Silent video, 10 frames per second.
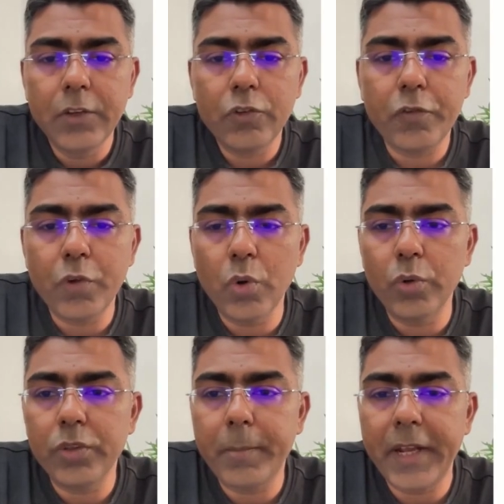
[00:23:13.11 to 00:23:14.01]
So if you go
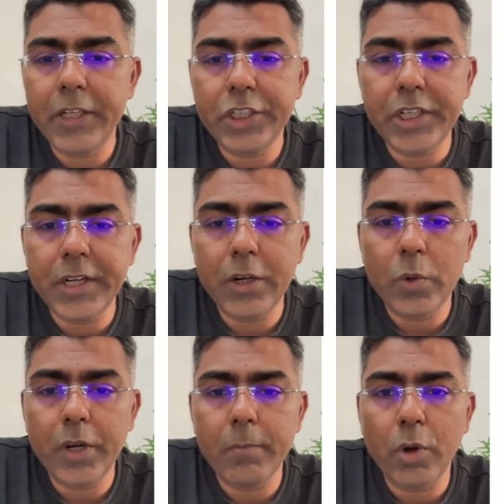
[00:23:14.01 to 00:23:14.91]
to the balance sheet and
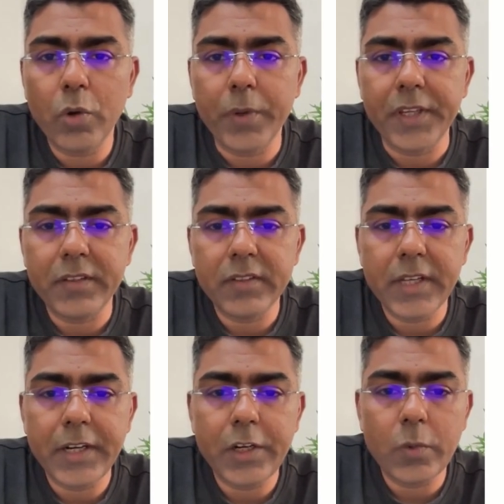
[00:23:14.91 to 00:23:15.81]
look at borrowings,
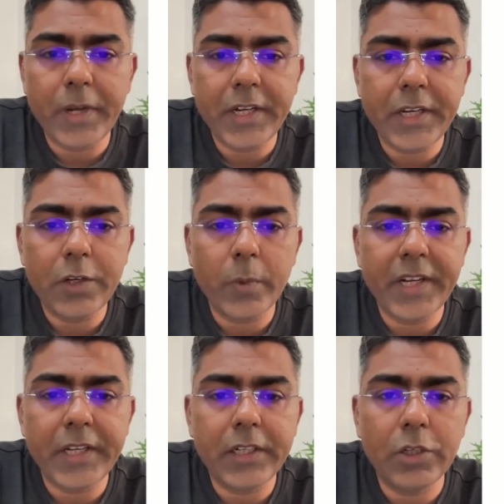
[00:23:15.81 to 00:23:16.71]
then in
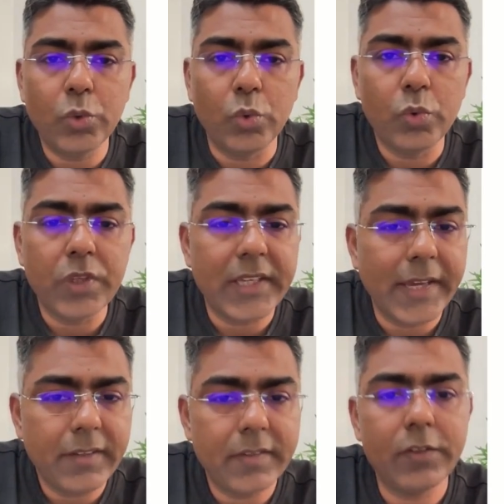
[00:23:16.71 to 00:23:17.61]
2022,
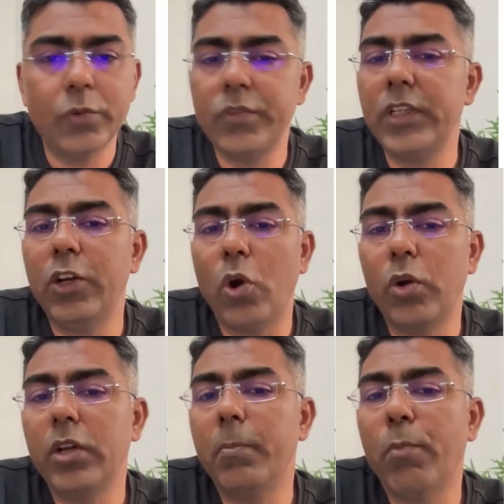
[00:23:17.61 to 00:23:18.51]
yes, you see
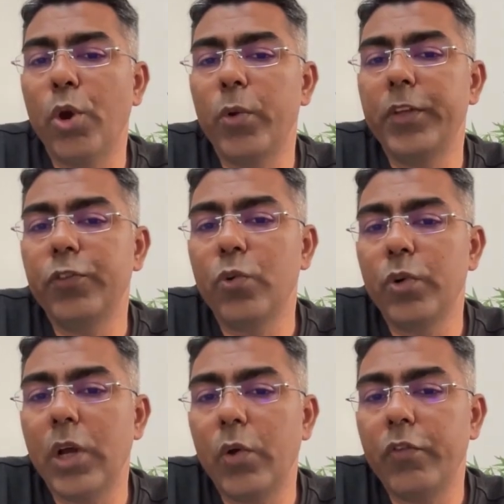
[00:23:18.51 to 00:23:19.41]
long-term borrowings go
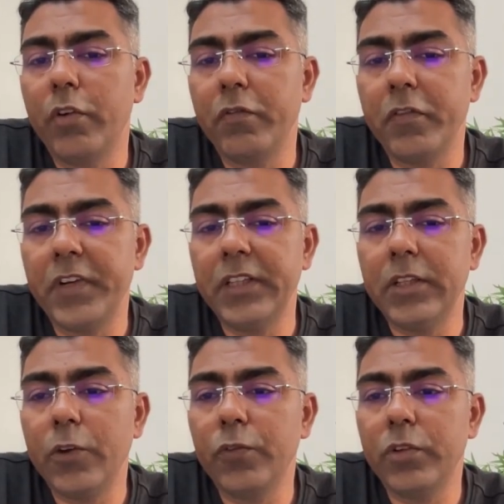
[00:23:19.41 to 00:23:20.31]
down from
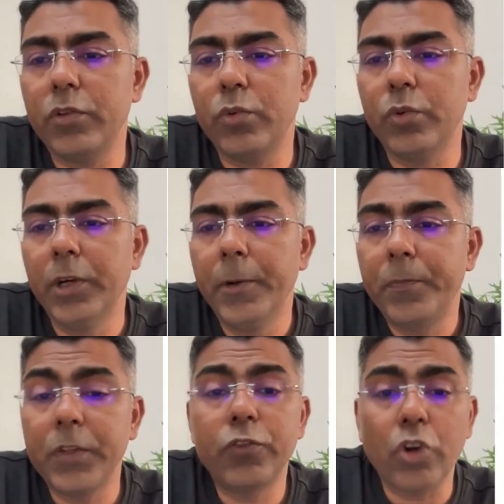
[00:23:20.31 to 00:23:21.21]
15,000 to
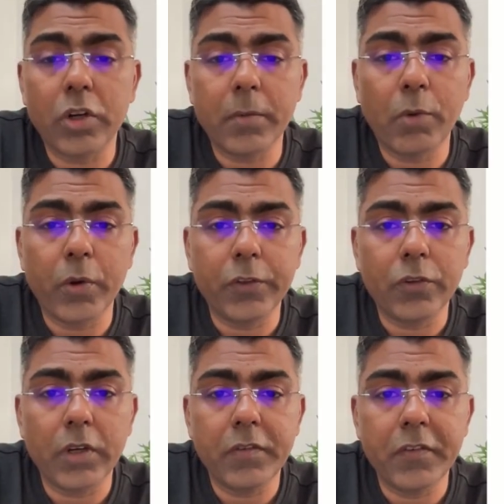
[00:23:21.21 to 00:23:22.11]
this short-term borrowing,
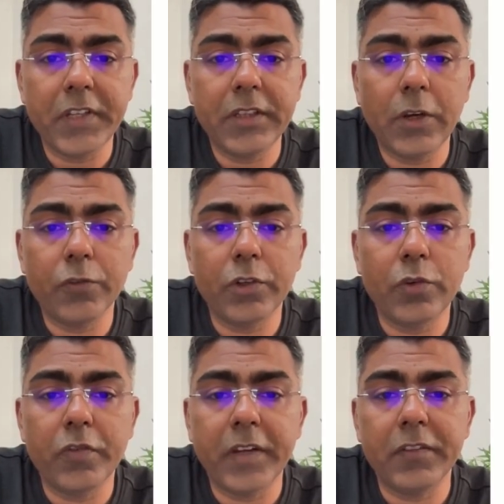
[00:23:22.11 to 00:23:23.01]
15,000 to
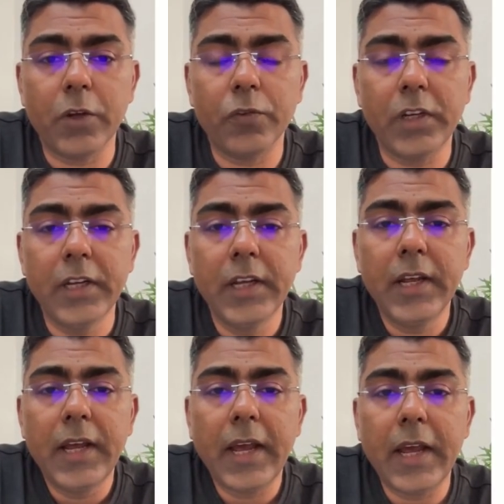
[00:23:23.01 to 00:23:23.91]
5,000,
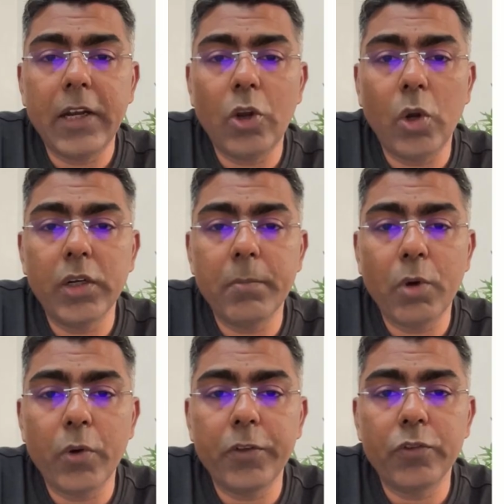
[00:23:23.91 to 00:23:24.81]
and long-term
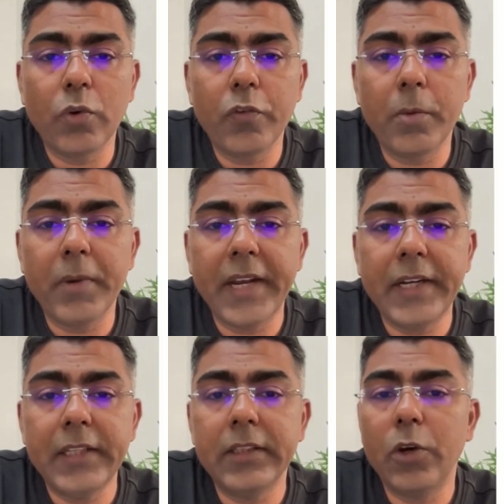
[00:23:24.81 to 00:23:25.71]
borrowings go from
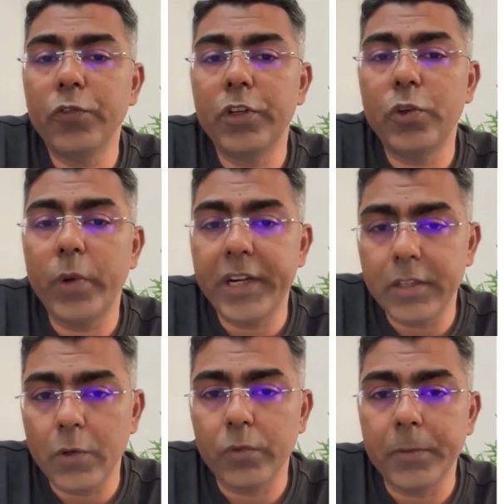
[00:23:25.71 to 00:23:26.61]
19,000 to
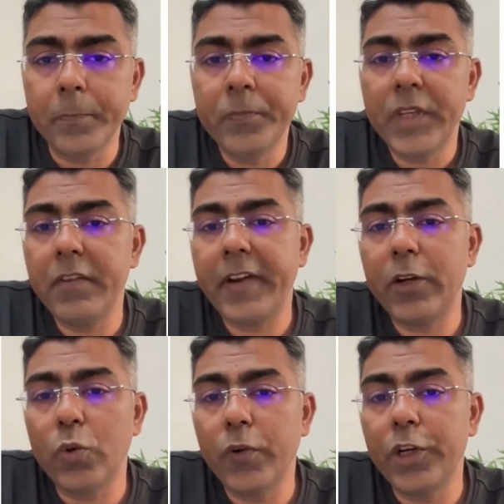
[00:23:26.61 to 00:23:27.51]
8,000. In fact,
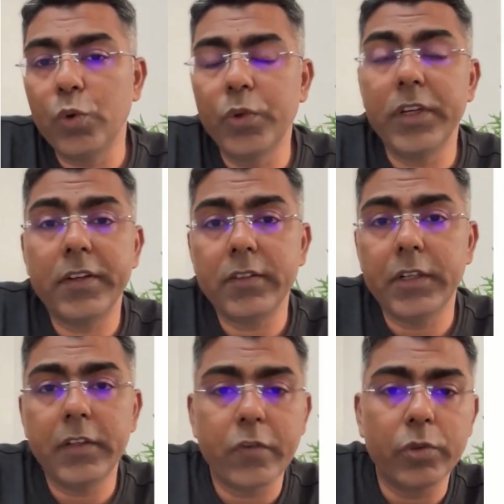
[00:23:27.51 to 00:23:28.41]
over 2 years,
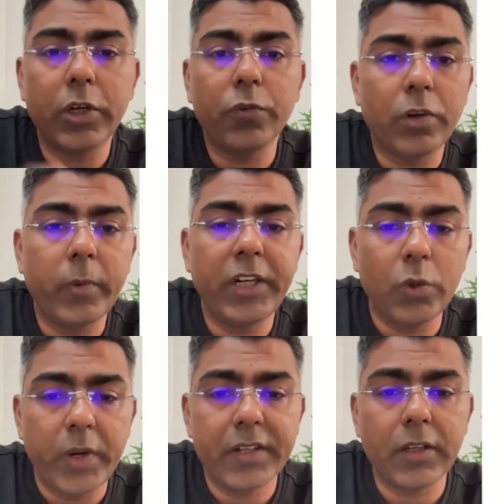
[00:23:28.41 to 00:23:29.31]
34,000 went
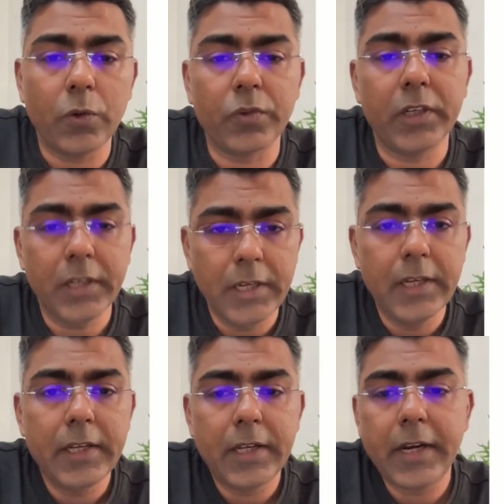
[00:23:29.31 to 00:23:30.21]
to 8,000,
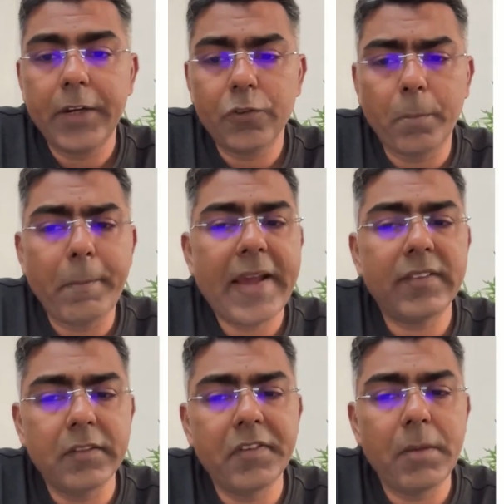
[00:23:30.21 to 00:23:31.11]
right? So
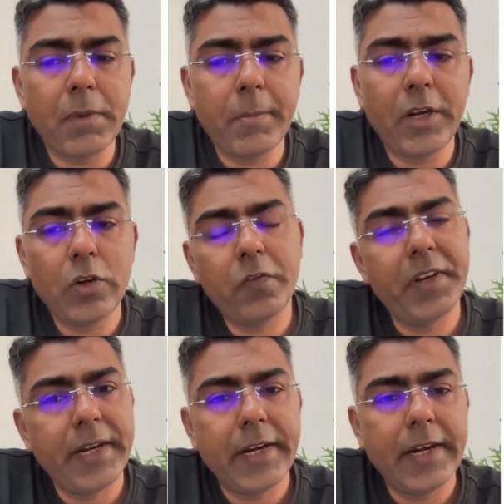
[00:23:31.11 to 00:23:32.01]
massive repayment of
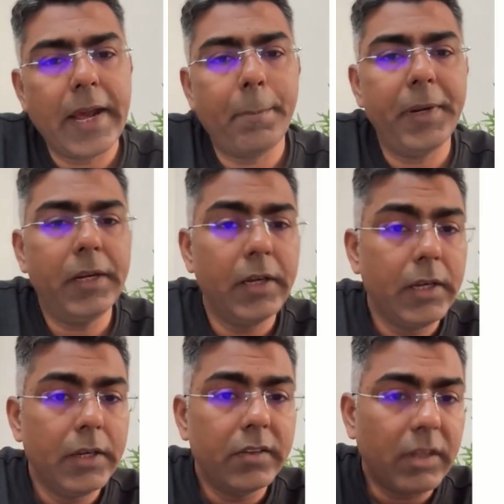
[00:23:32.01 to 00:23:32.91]
debt had happened.
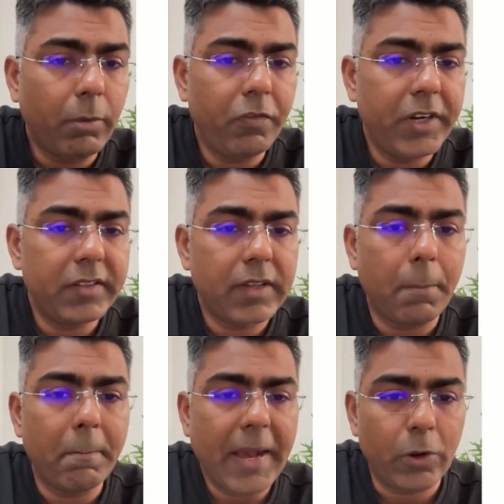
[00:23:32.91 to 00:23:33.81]
Some of it has
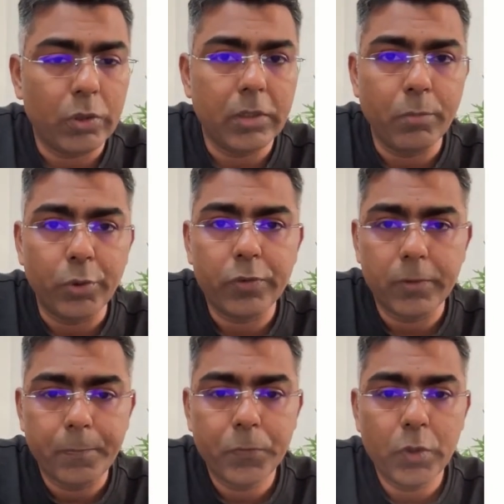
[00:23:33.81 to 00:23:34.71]
come back on the books.
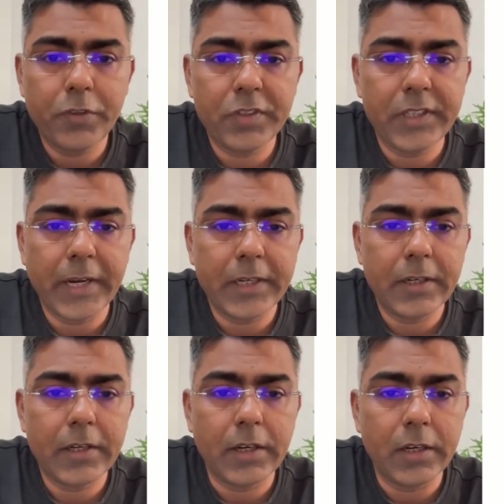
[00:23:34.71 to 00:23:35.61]
So you'll see that
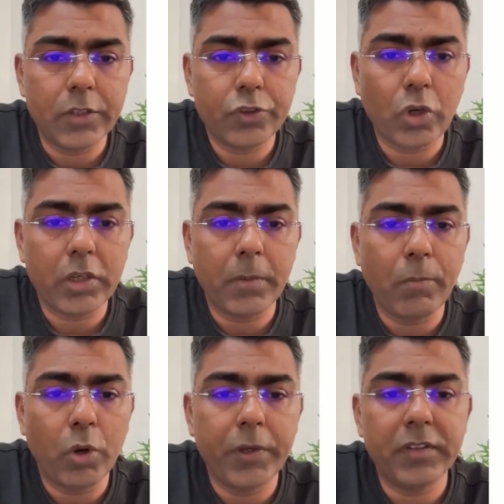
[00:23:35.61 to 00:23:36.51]
short-term
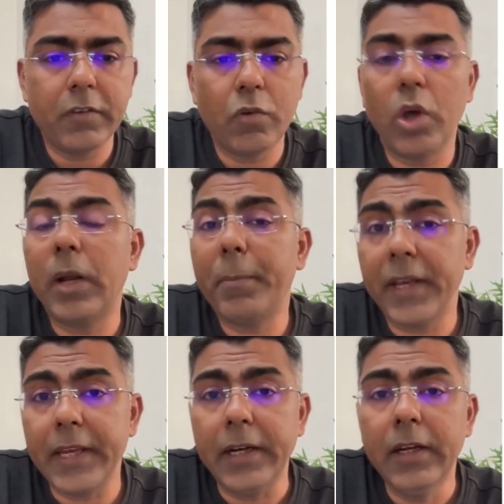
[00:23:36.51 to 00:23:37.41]
borrowings have gone up
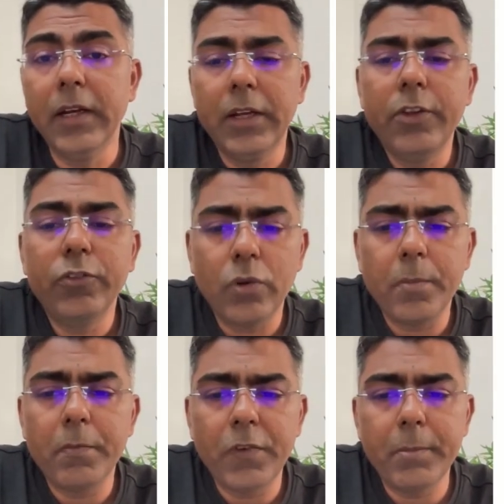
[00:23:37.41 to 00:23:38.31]
again.
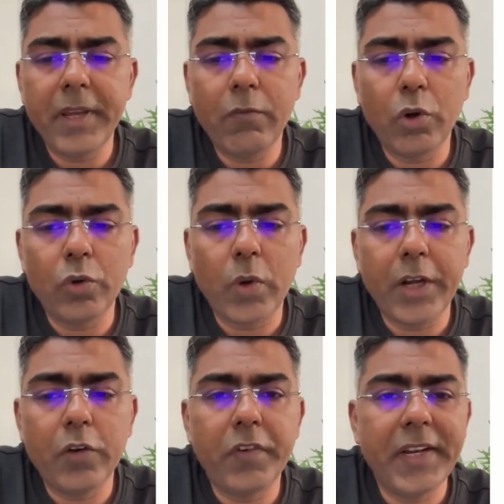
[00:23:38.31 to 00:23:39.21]
So we may want to
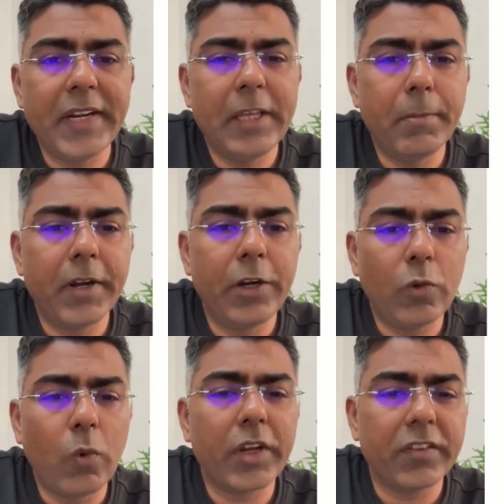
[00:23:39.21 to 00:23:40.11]
kind of dig deeper into
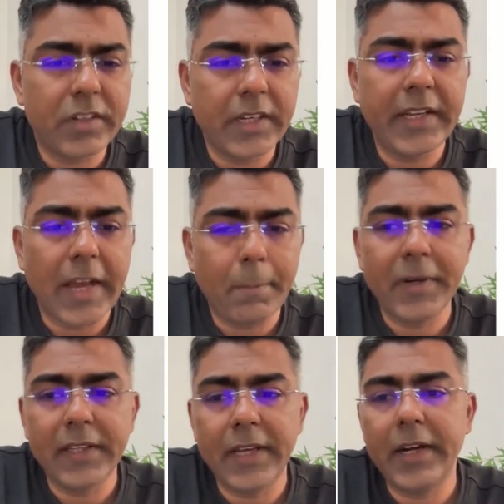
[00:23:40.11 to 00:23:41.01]
what has really
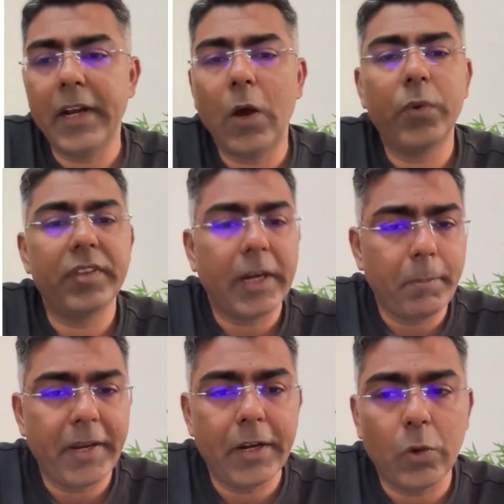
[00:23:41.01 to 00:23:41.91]
happened there and how has that
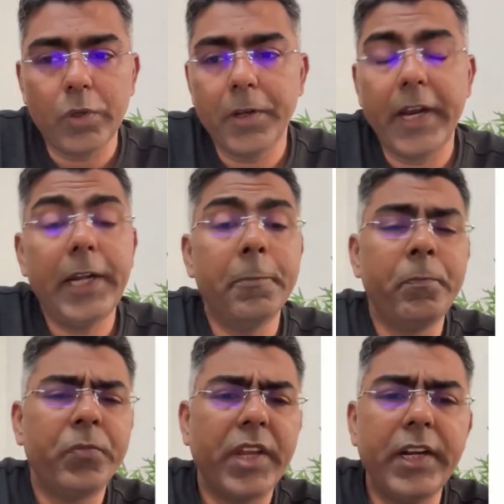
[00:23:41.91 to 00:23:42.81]
played out, right?
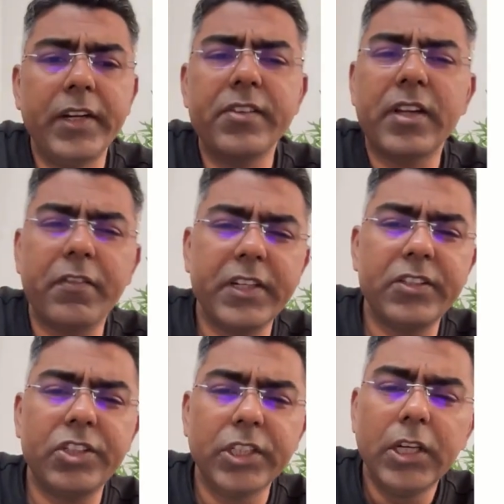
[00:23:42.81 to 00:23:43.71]
Interest
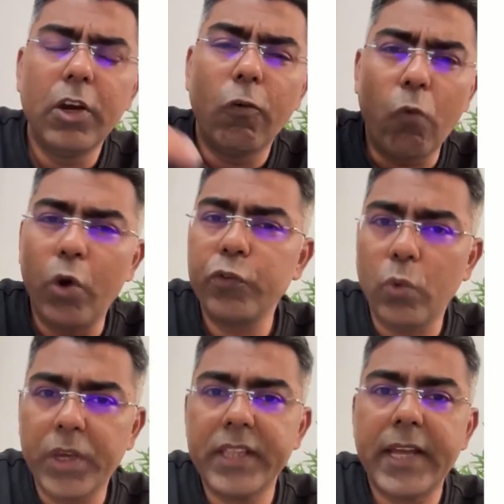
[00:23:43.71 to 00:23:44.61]
coverage was
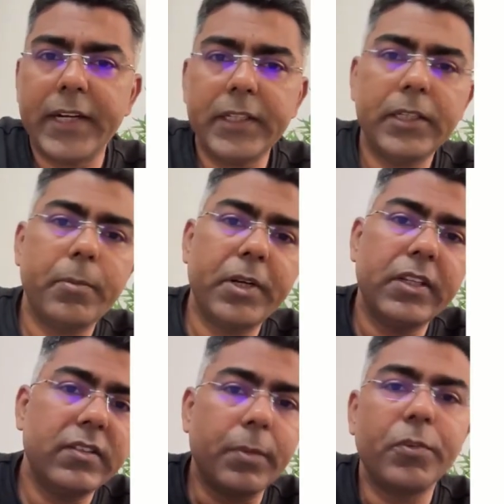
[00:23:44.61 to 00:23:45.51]
okay that year, but
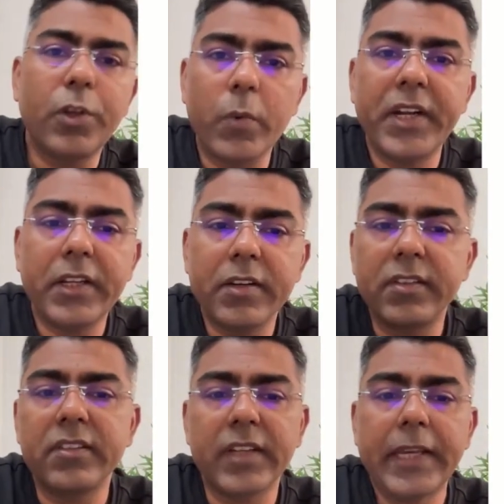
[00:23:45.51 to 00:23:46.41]
then subsequent years,
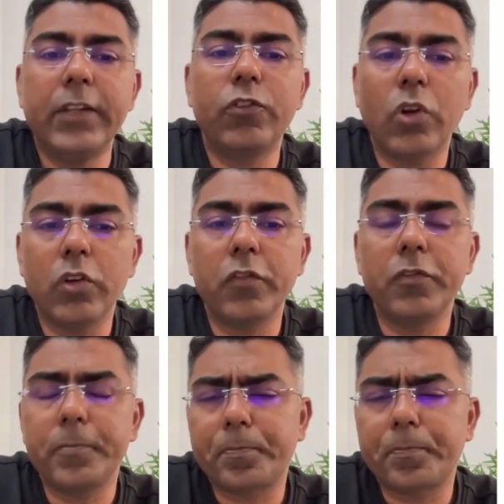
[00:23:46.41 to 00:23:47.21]
there's again sort of,